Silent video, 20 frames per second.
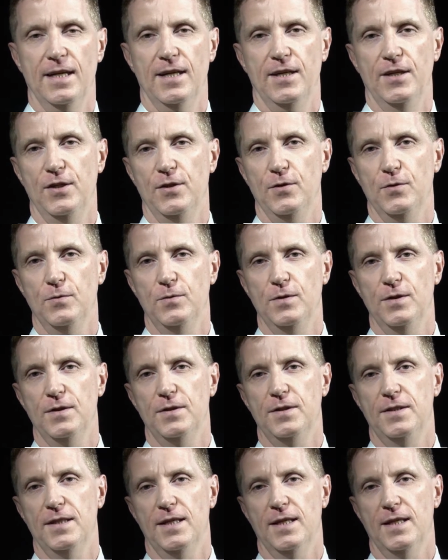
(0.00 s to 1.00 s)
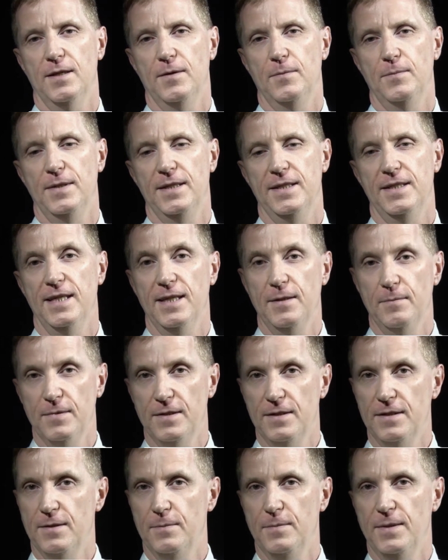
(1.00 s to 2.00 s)
you would be deemed
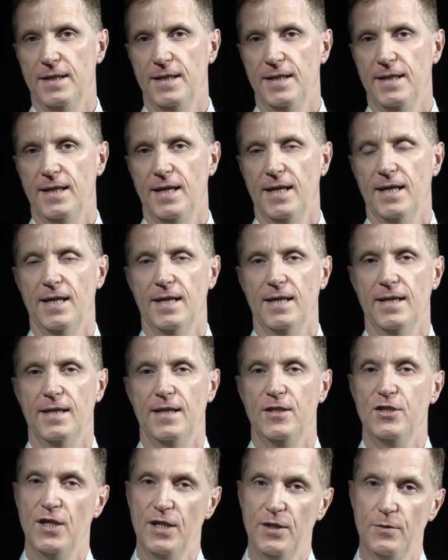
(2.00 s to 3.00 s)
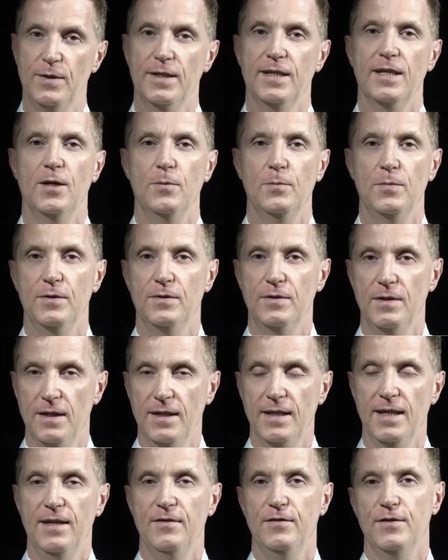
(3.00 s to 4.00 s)
to be a genuine couple,
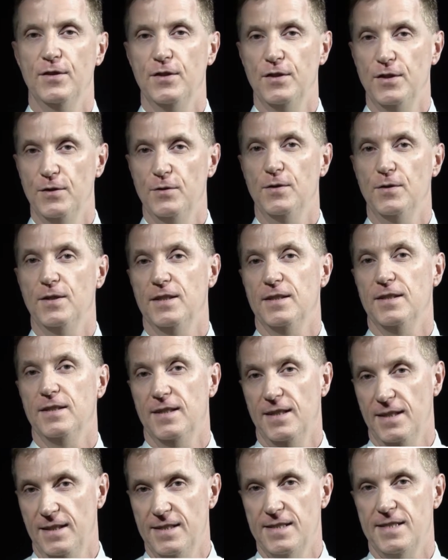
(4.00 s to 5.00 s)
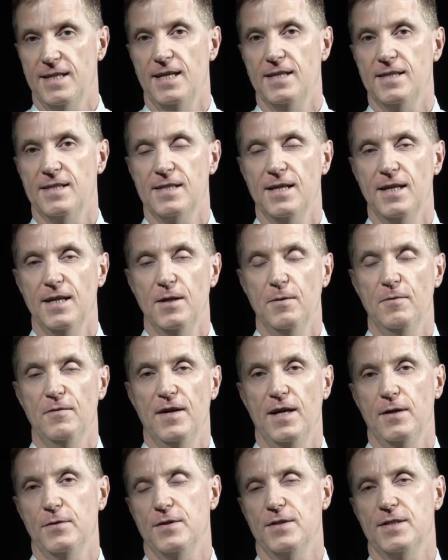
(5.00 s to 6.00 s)
even though you had, in a sense,
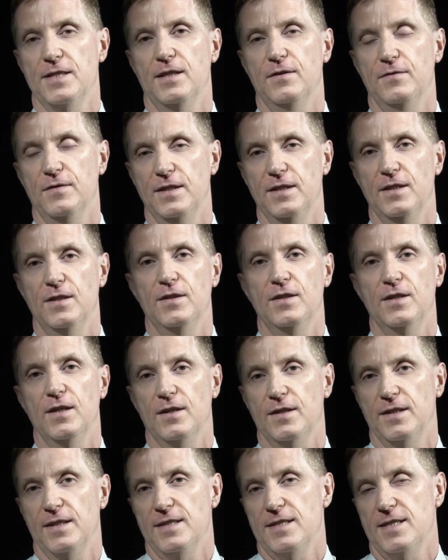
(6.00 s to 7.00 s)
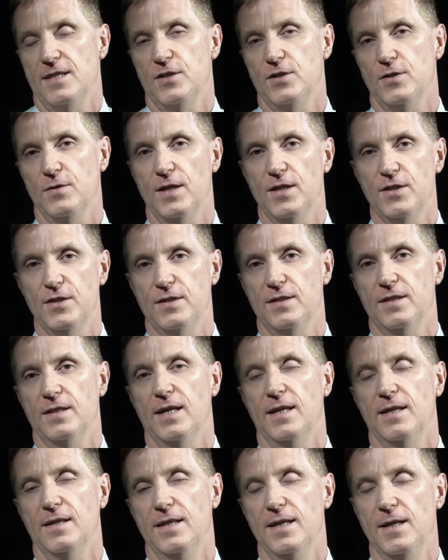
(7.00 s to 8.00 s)
found yourself in Hong Kong in a situation
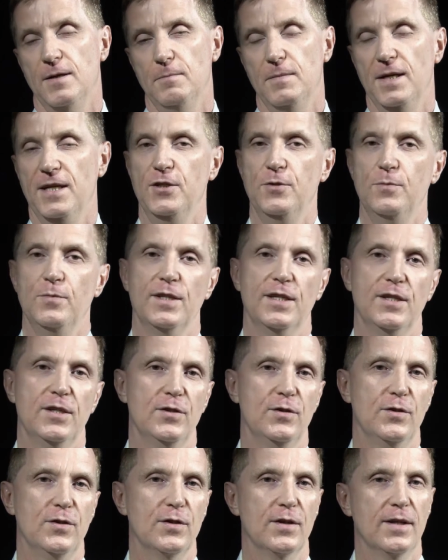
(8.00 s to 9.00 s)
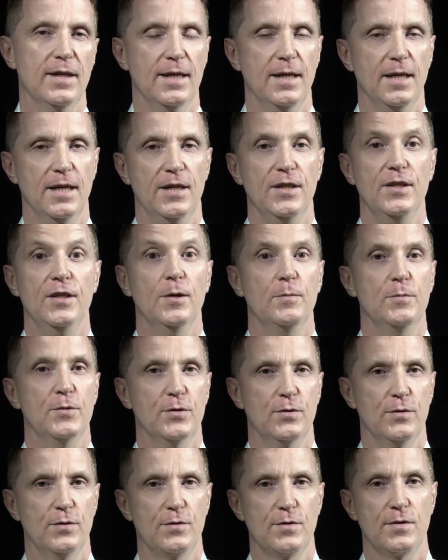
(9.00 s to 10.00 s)
that made you bring your
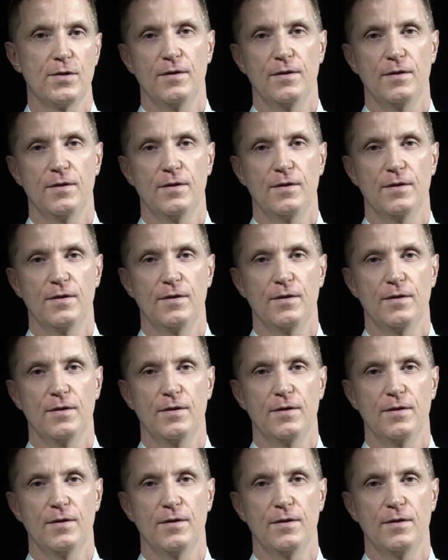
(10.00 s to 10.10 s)
nuptials